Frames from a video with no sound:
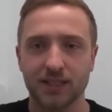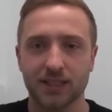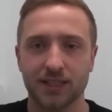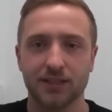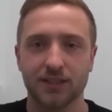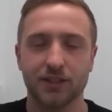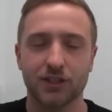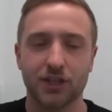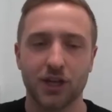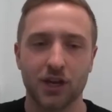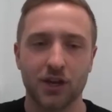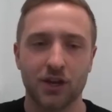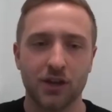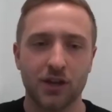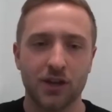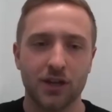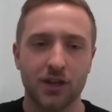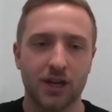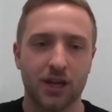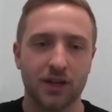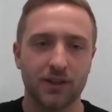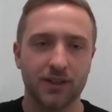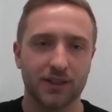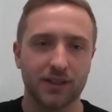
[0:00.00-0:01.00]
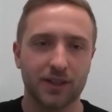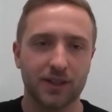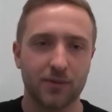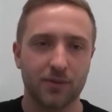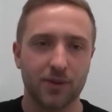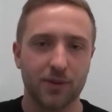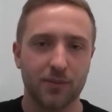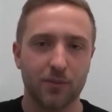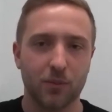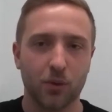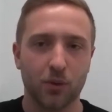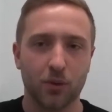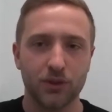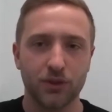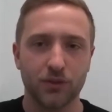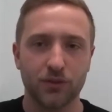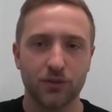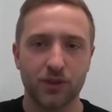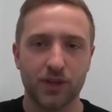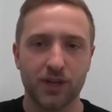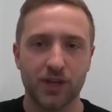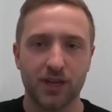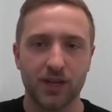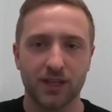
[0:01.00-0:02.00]
And so I think the important
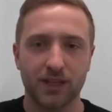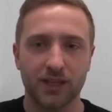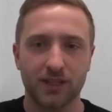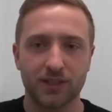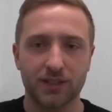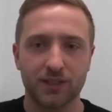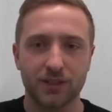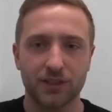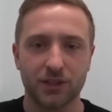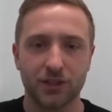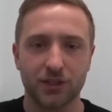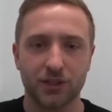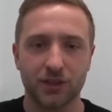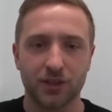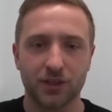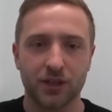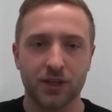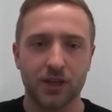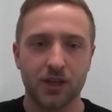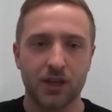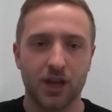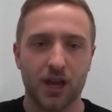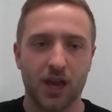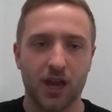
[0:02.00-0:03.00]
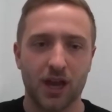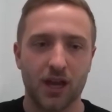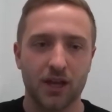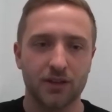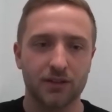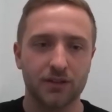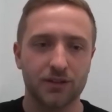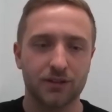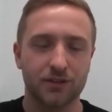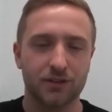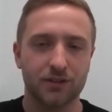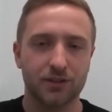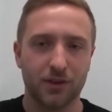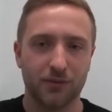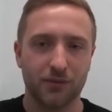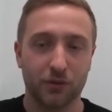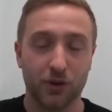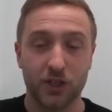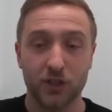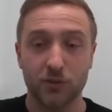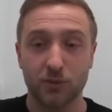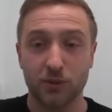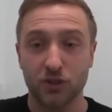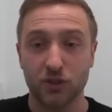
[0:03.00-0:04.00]
thing is for
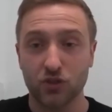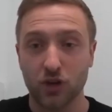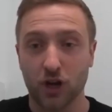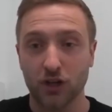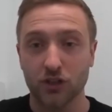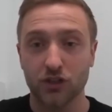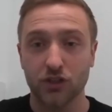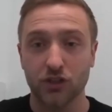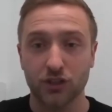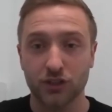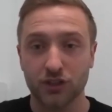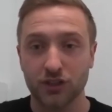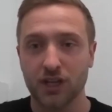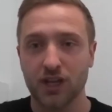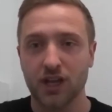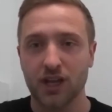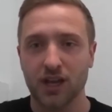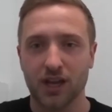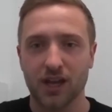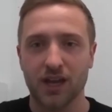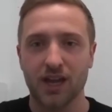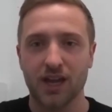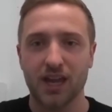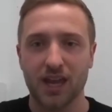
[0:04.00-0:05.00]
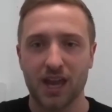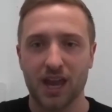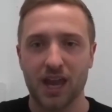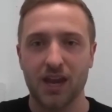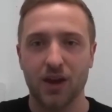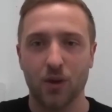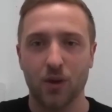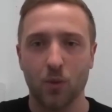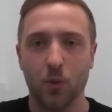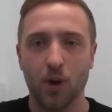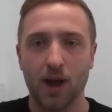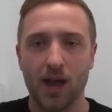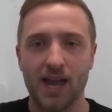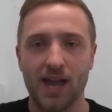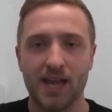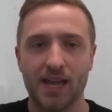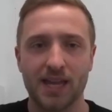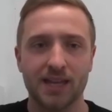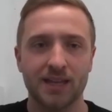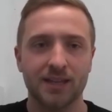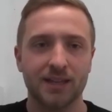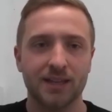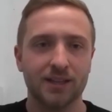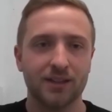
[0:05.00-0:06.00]
it to be structured in a
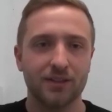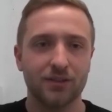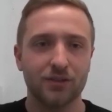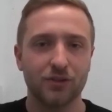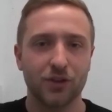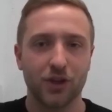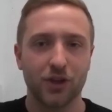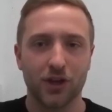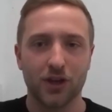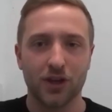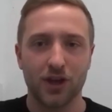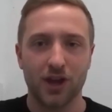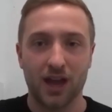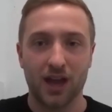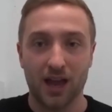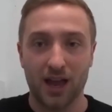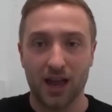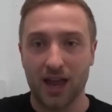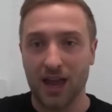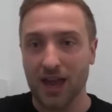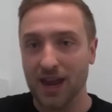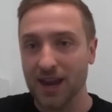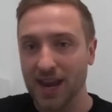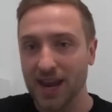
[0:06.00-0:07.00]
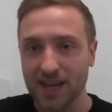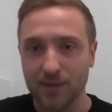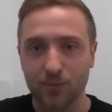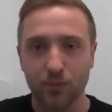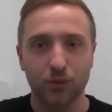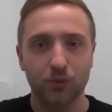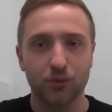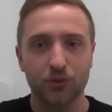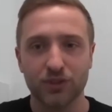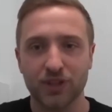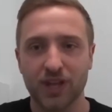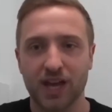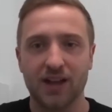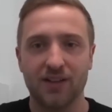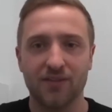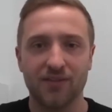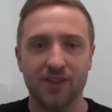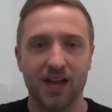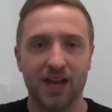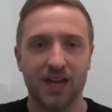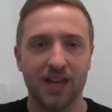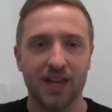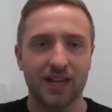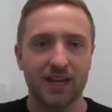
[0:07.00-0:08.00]
way that enables that
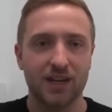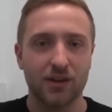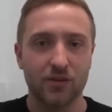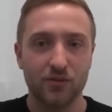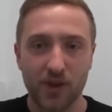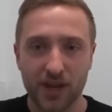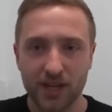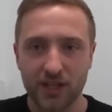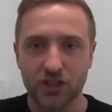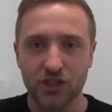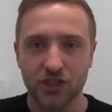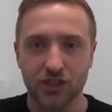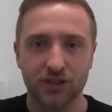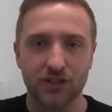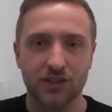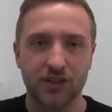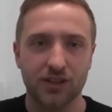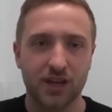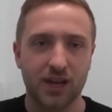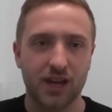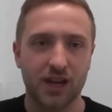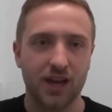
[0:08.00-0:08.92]
innovation.